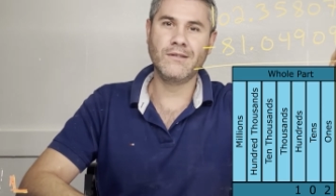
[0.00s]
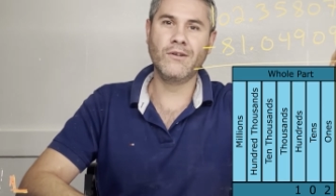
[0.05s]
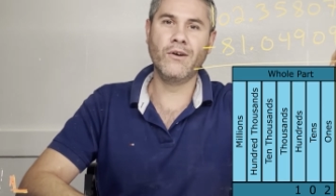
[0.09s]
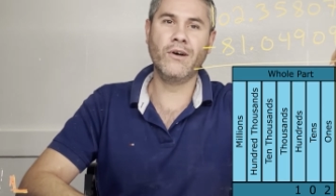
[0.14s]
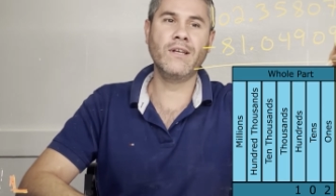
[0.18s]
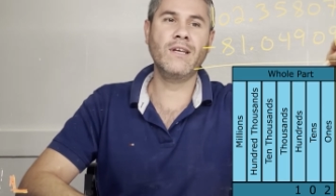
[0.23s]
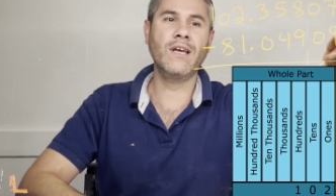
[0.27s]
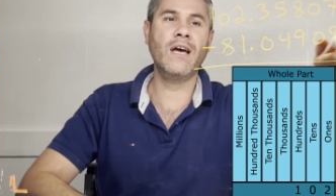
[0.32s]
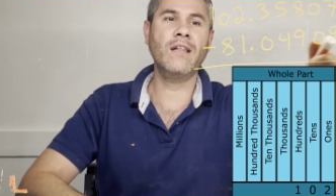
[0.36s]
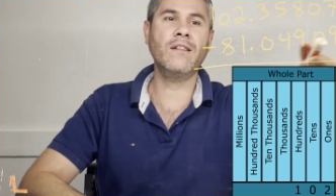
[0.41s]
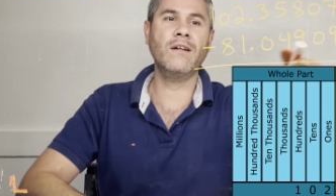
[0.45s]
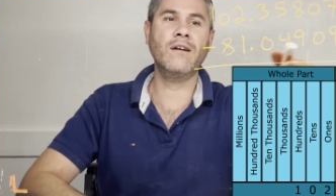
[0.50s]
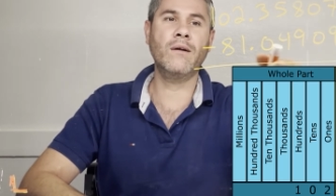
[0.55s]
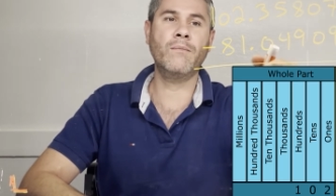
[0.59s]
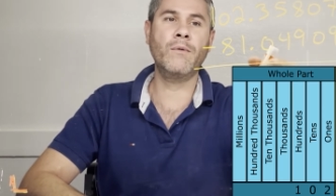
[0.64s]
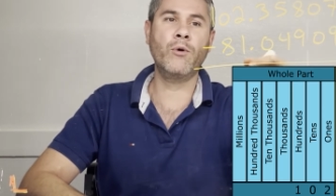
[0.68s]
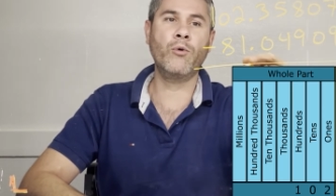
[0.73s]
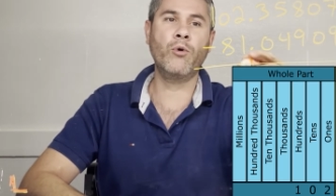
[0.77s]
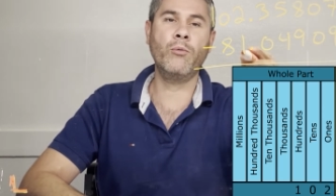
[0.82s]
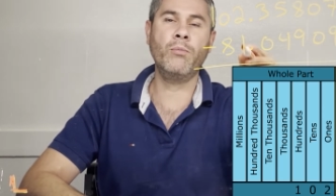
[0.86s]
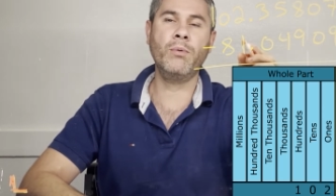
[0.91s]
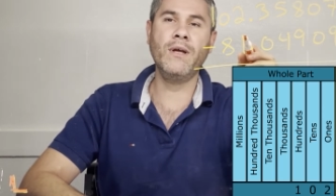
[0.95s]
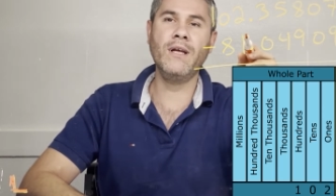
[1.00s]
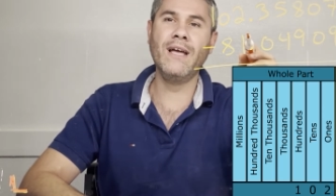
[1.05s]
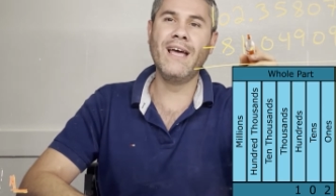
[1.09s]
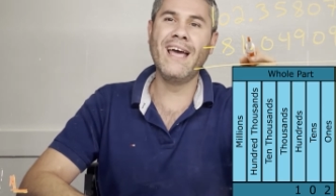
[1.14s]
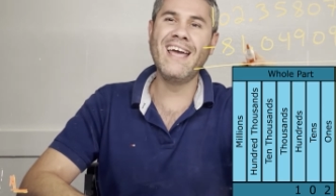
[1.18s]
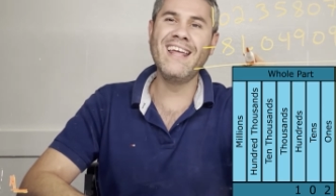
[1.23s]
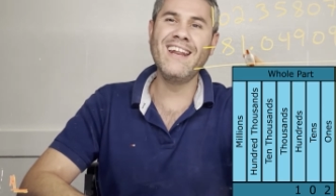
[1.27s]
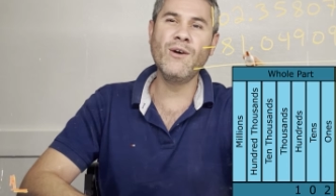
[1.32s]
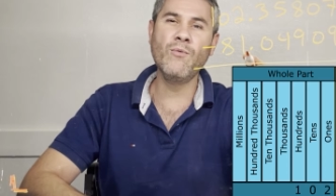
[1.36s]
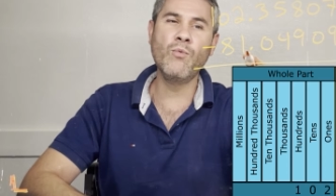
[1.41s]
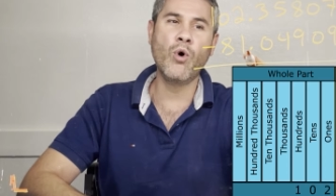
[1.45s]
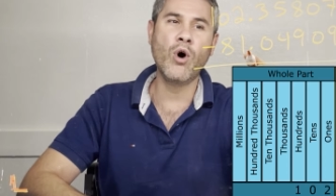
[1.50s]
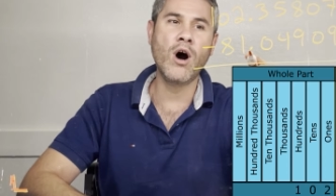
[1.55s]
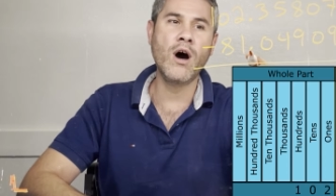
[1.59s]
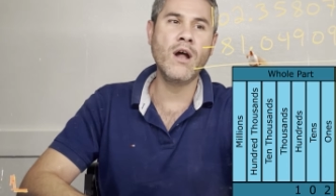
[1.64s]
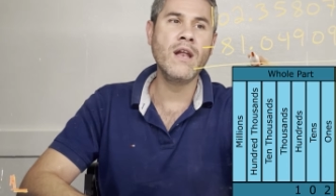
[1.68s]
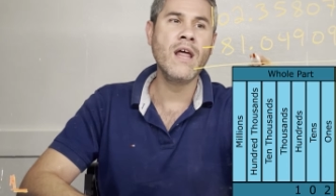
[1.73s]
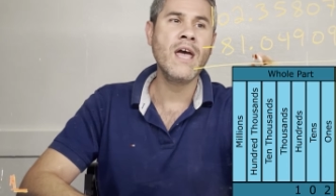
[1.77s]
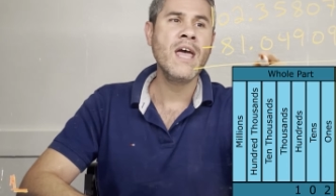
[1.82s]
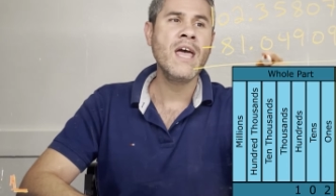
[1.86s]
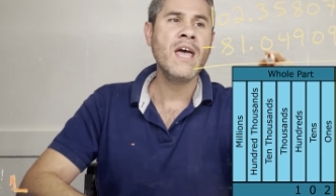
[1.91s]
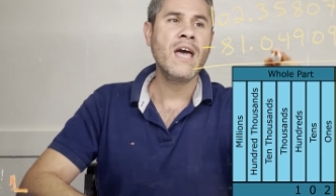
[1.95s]
So again, the number would be
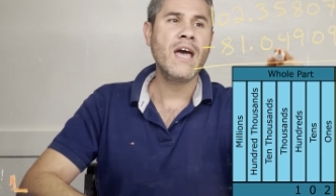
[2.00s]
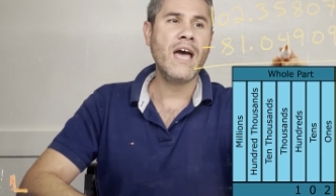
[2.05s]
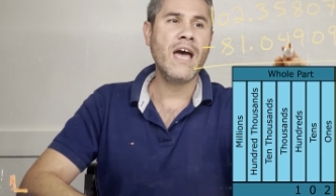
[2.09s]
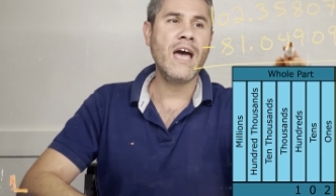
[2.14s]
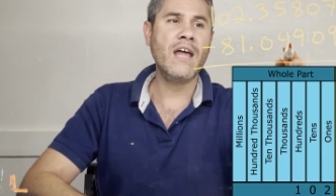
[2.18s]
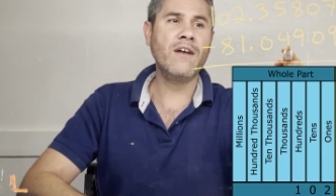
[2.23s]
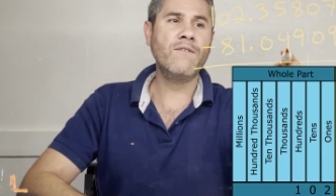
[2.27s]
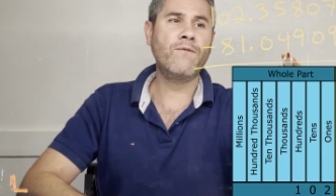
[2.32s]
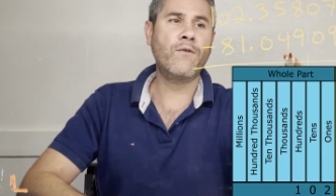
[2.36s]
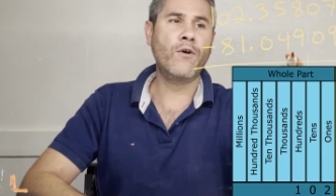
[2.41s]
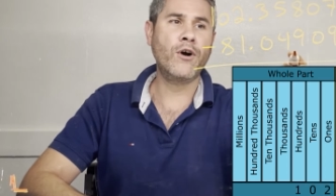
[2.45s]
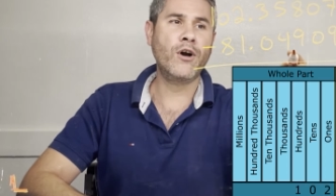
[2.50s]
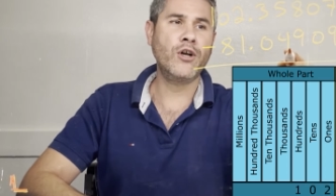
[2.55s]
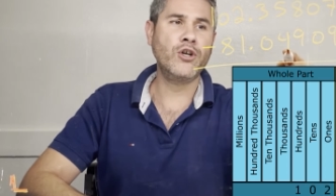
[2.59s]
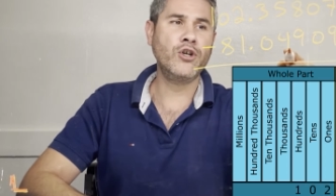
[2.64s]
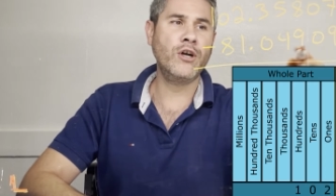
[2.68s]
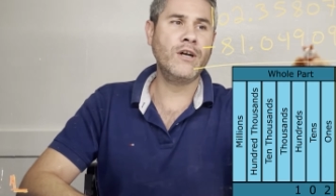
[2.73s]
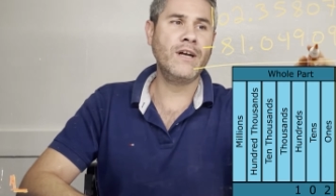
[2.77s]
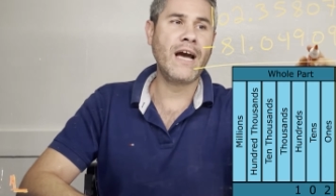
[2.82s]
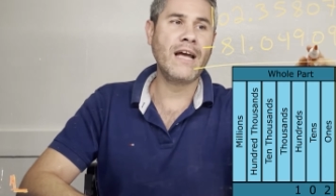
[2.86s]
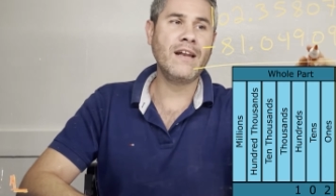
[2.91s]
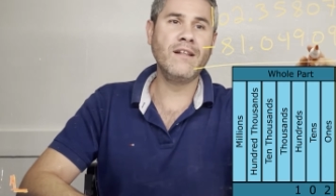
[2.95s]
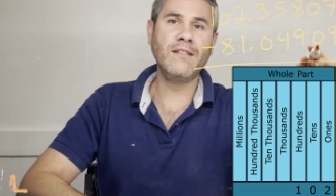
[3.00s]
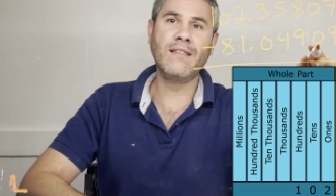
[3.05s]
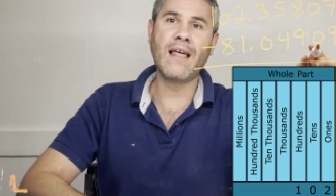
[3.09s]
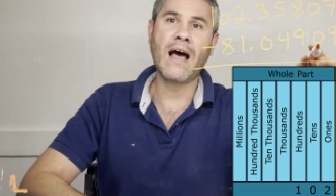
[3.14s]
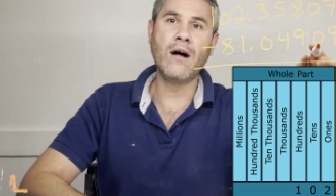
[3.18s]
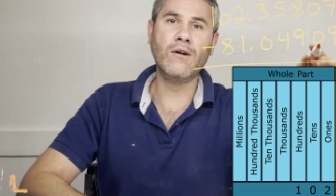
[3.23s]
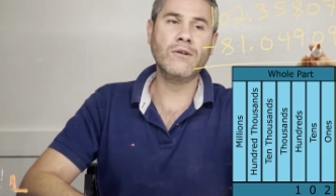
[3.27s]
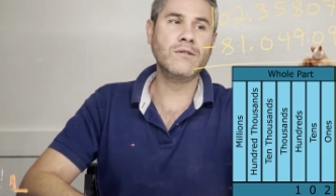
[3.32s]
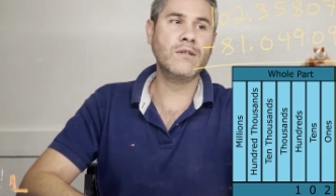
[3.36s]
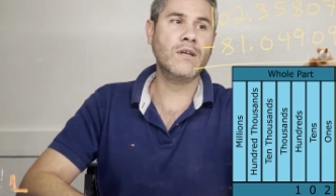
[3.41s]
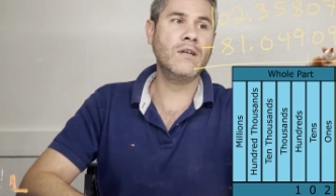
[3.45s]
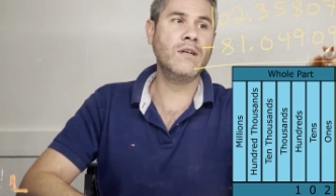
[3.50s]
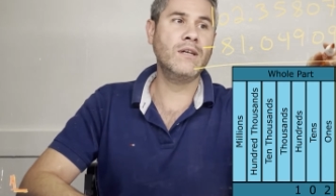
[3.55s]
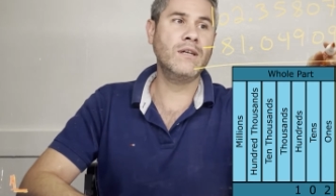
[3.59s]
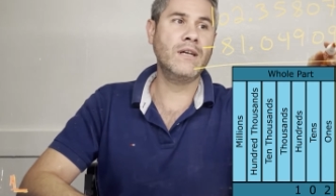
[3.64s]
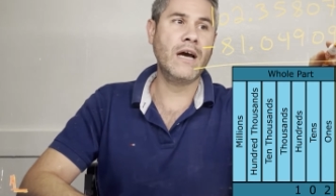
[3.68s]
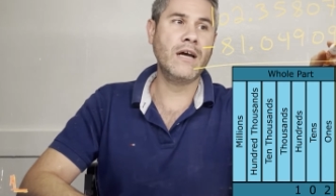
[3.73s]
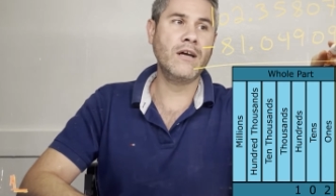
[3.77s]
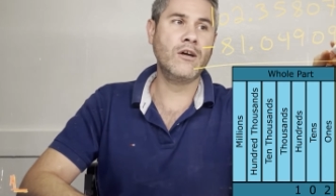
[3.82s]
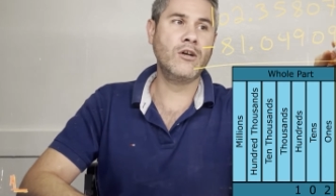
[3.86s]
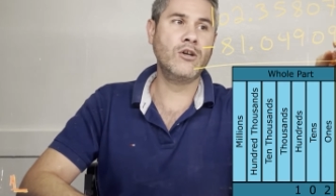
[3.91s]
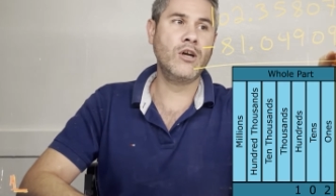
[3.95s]
81 and
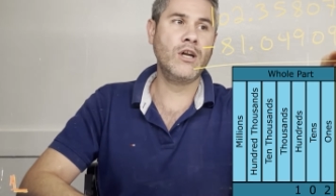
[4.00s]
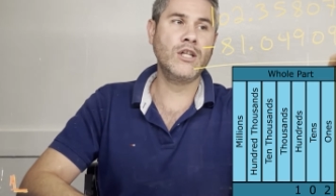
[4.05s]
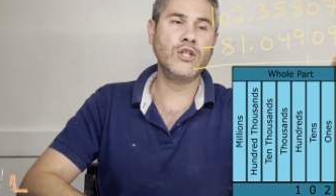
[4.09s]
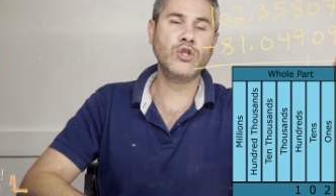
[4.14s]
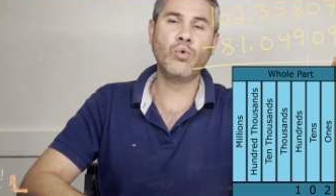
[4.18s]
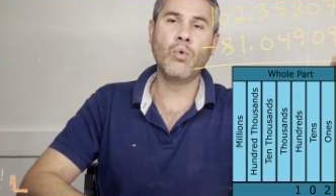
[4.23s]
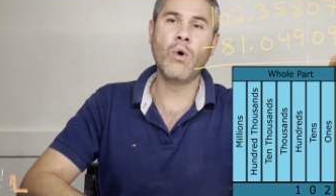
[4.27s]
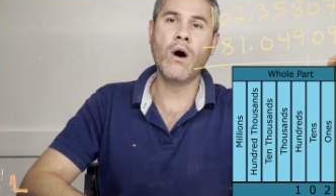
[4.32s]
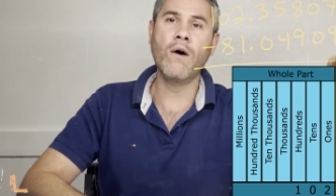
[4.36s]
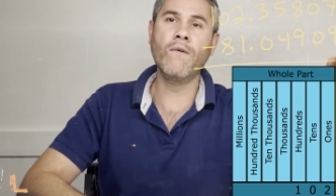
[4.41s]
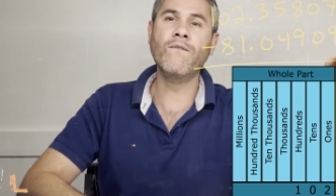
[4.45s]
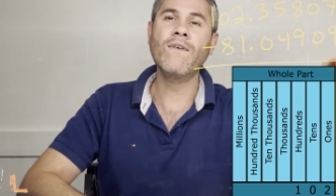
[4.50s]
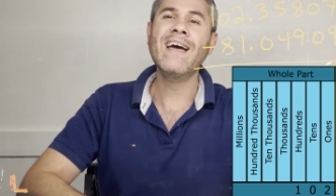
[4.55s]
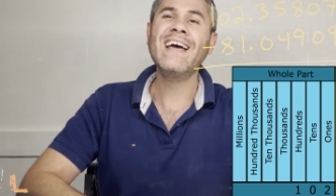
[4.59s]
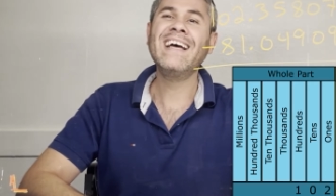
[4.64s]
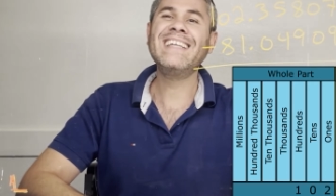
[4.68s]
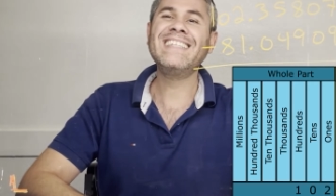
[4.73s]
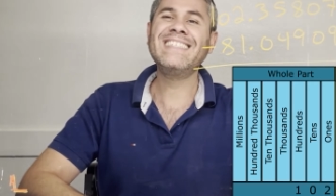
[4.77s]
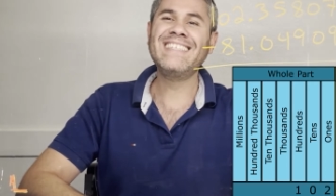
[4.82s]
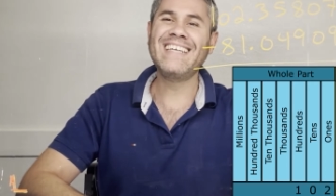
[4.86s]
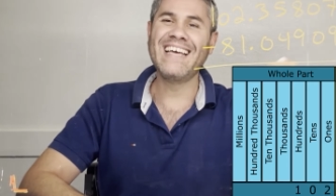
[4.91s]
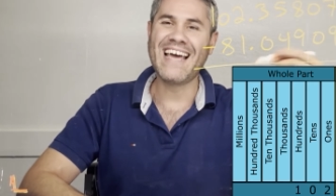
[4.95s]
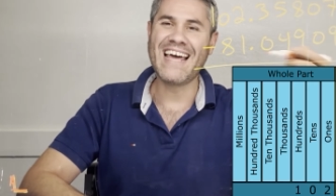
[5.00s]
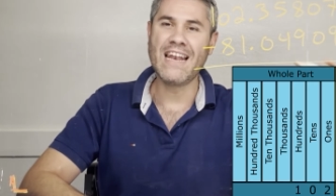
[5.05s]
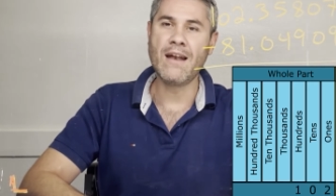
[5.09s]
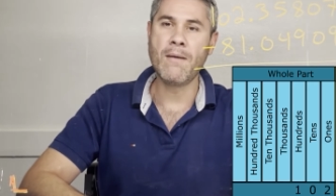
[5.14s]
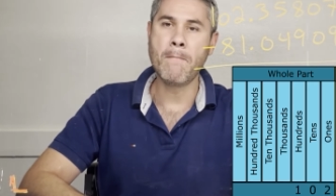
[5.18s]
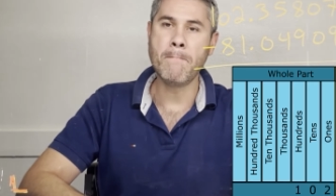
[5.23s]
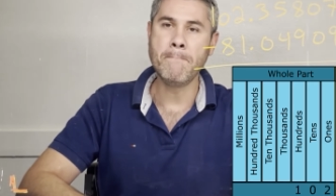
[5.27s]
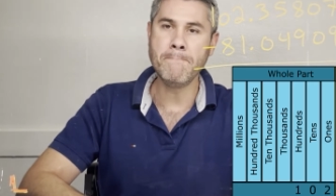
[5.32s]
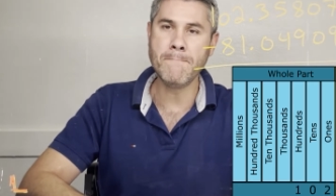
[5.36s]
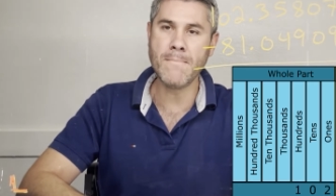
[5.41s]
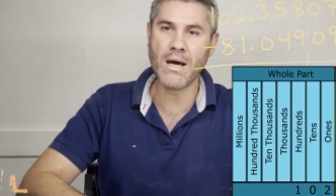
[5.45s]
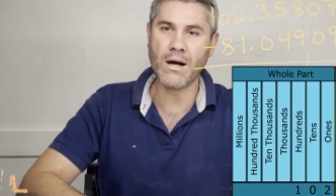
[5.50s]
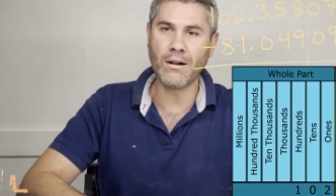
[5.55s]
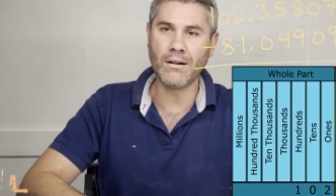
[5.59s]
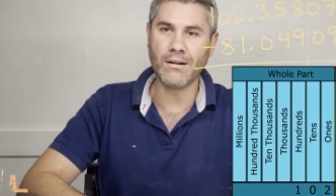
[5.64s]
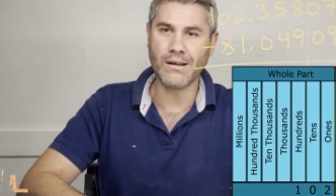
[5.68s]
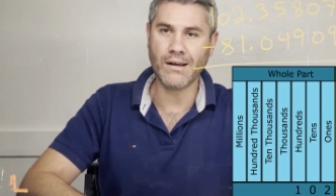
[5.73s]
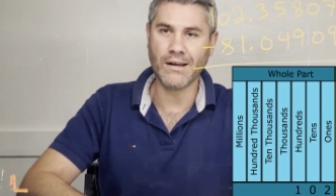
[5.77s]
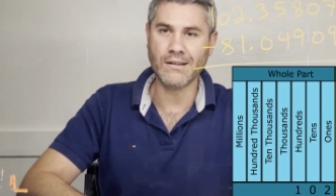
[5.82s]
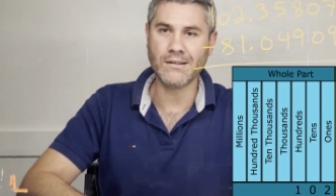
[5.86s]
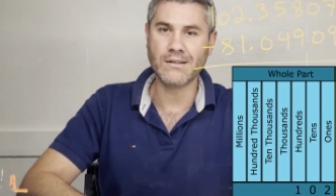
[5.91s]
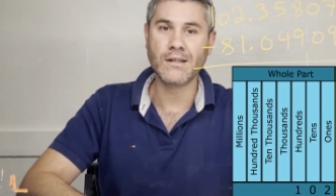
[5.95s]
490,912, 10
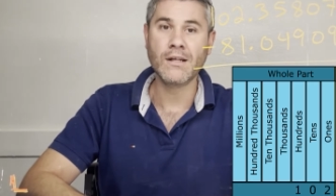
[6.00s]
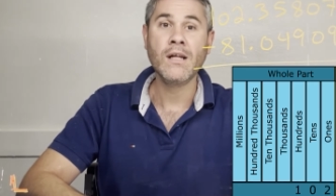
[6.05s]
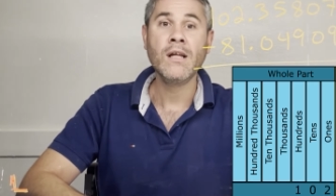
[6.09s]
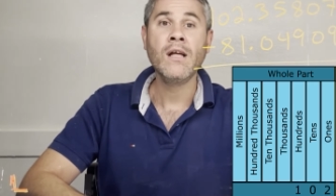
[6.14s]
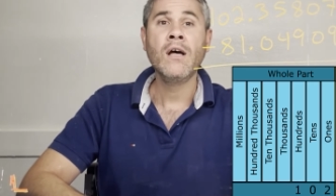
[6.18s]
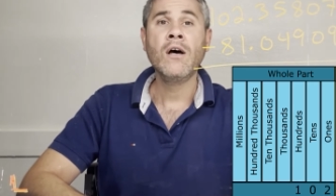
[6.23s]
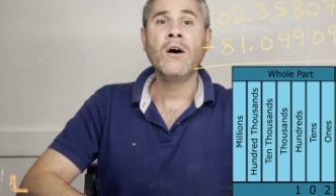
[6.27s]
millions.